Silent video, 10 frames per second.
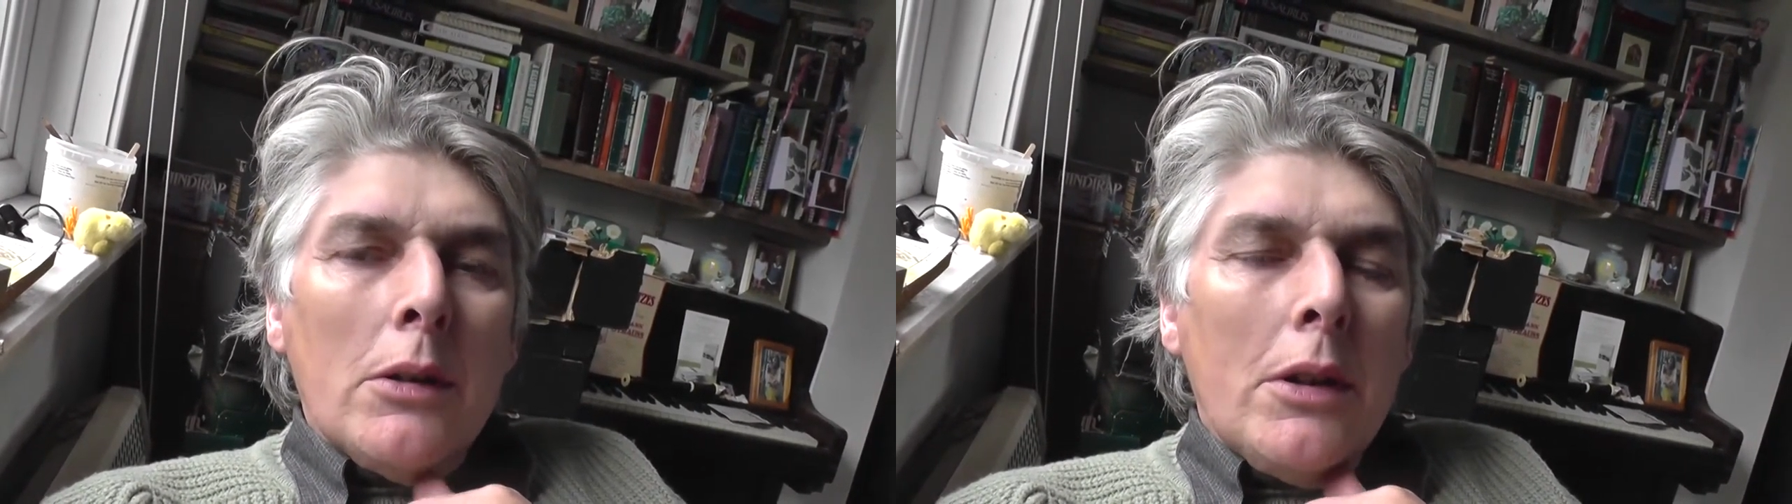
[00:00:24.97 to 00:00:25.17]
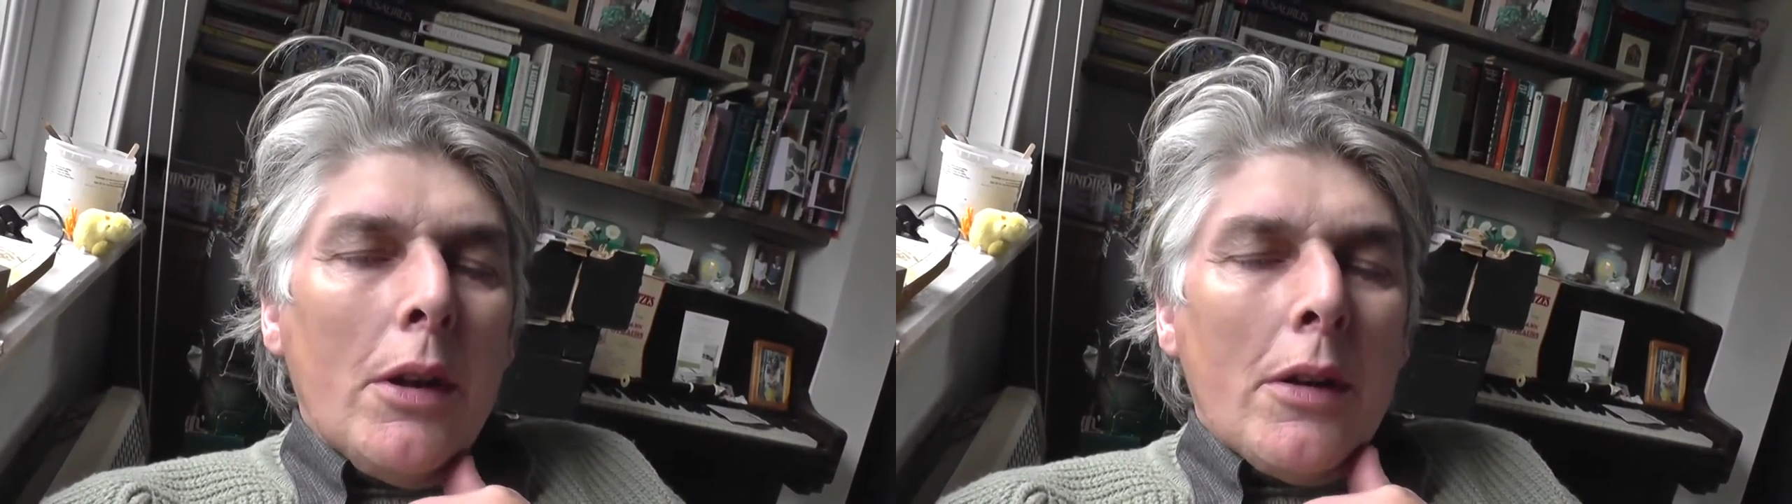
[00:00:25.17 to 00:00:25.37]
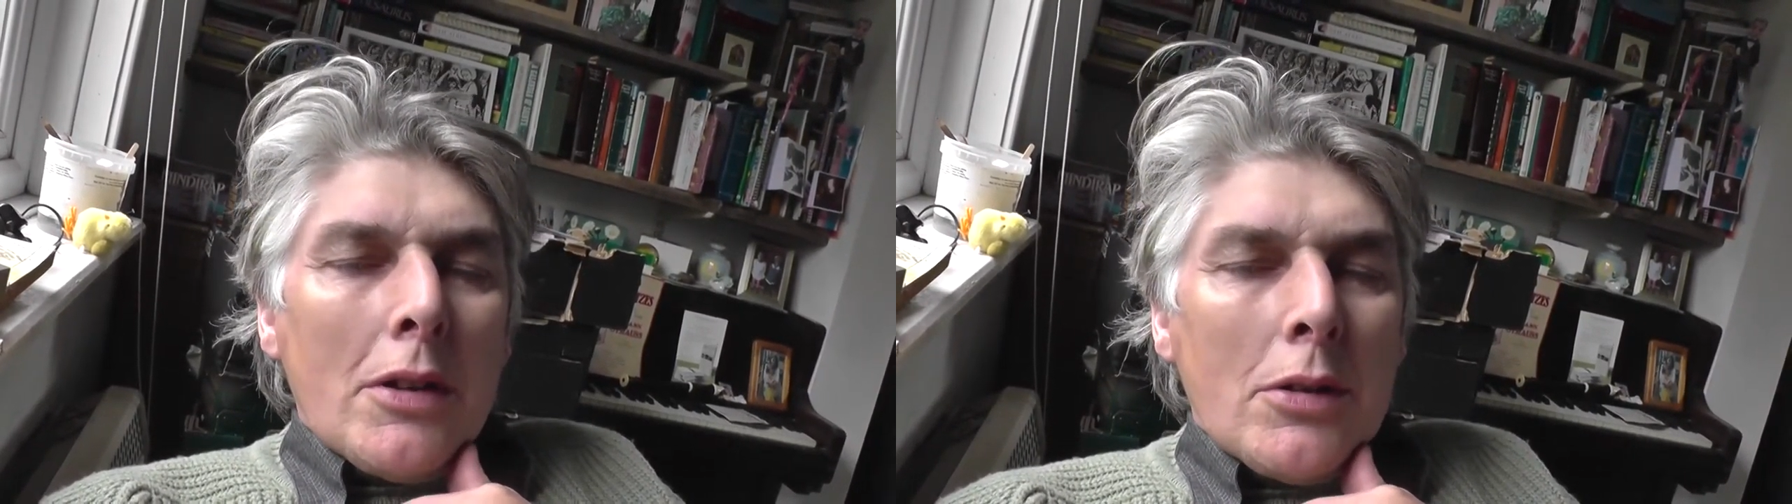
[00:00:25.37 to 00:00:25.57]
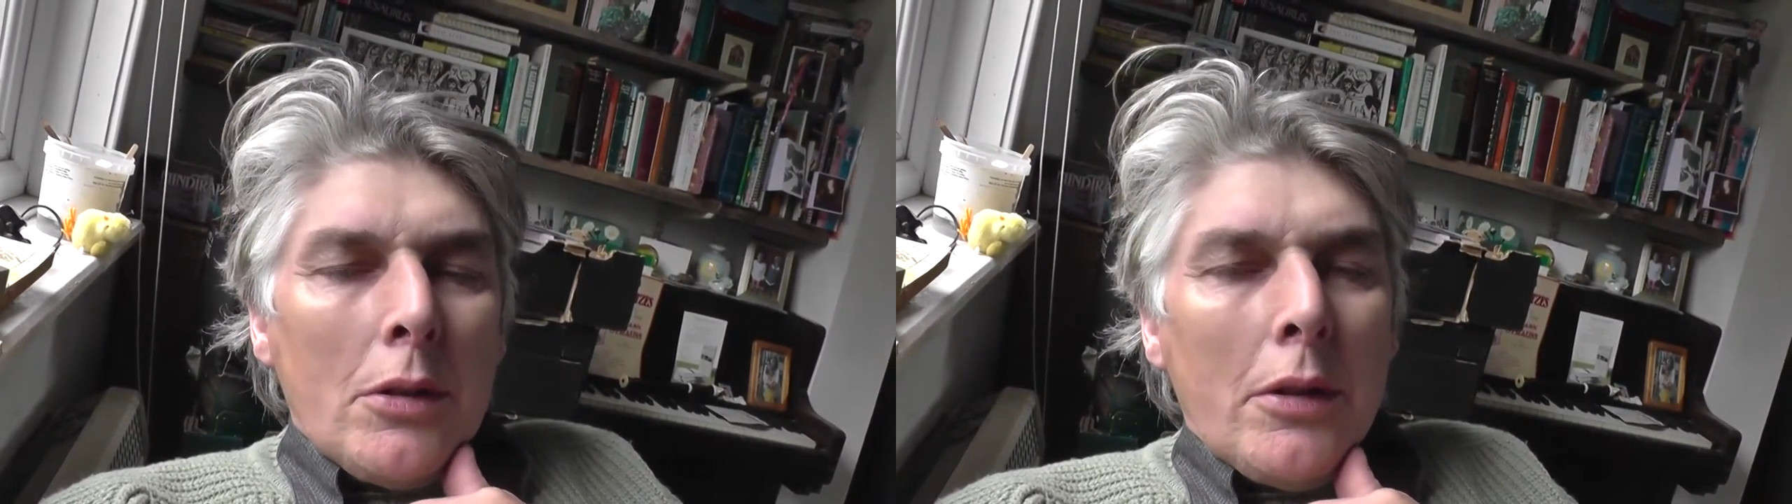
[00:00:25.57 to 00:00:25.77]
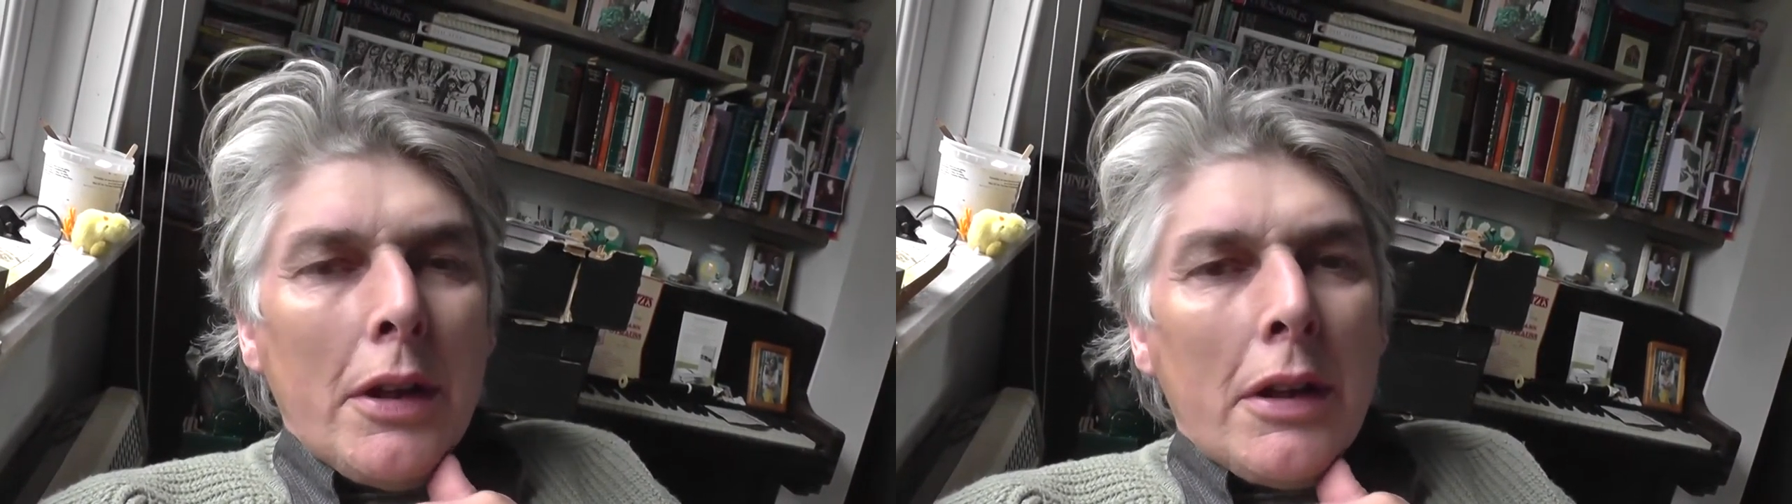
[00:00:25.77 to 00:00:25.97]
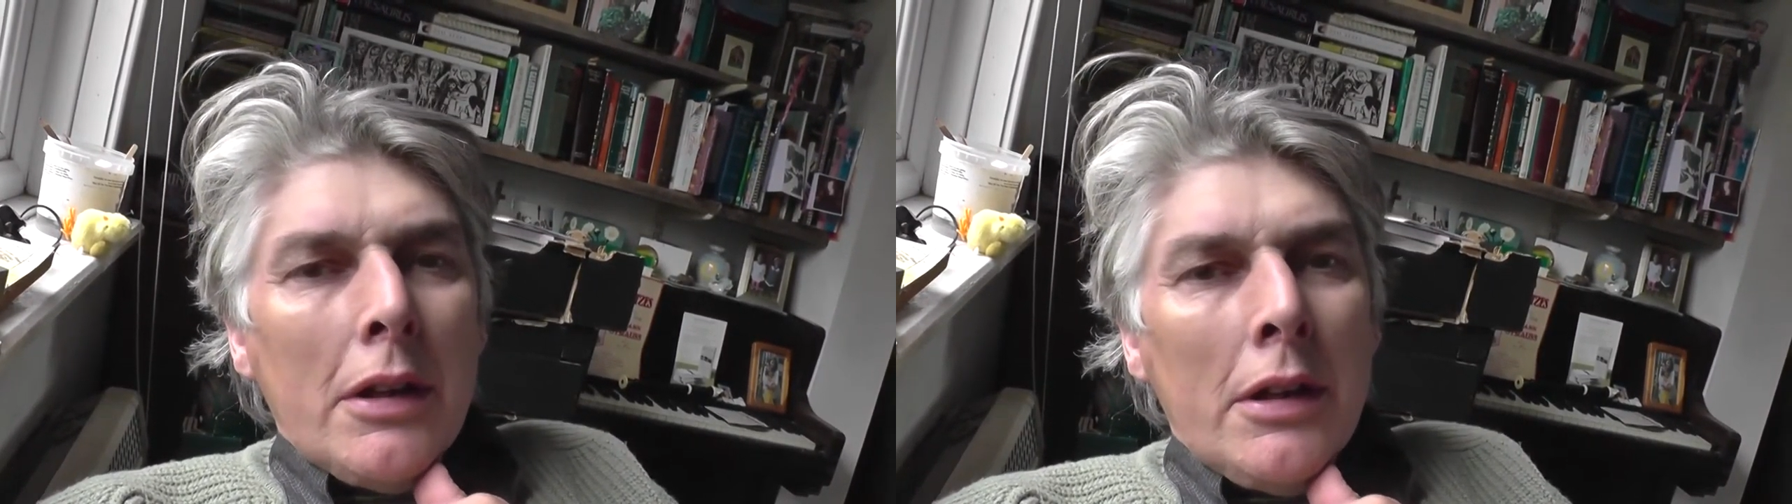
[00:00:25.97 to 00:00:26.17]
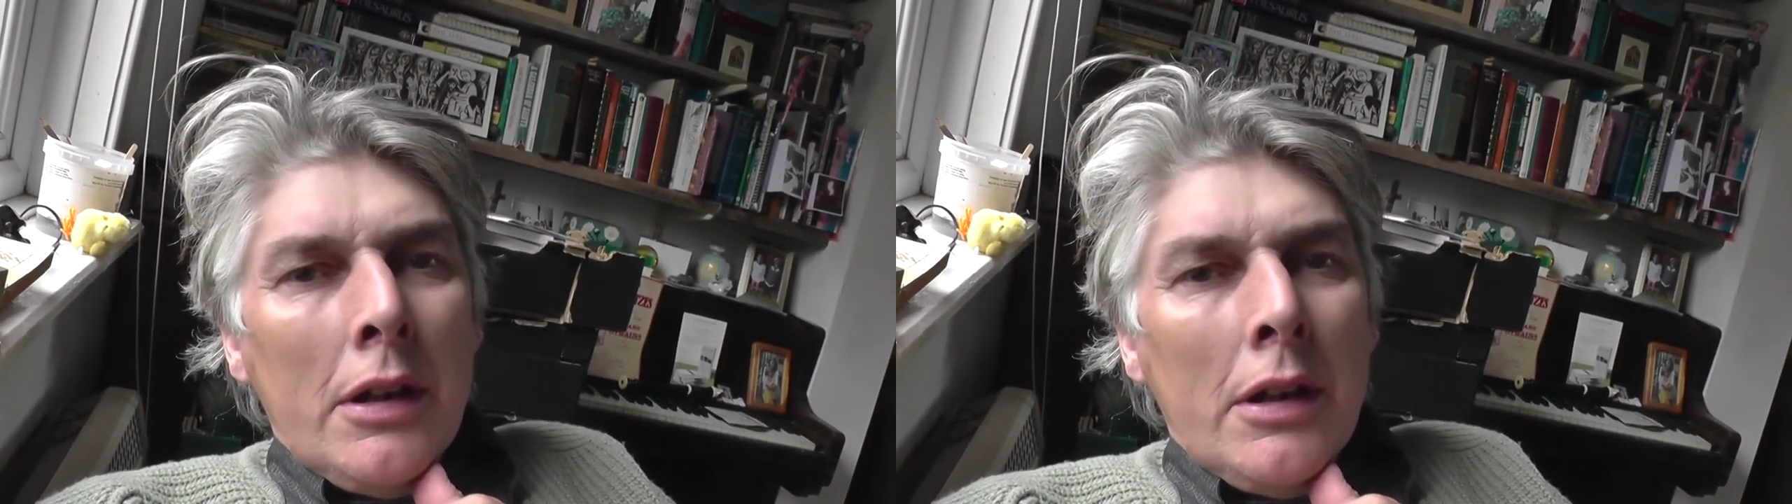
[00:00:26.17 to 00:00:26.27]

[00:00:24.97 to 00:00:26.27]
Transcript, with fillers: you know, that sort of thing.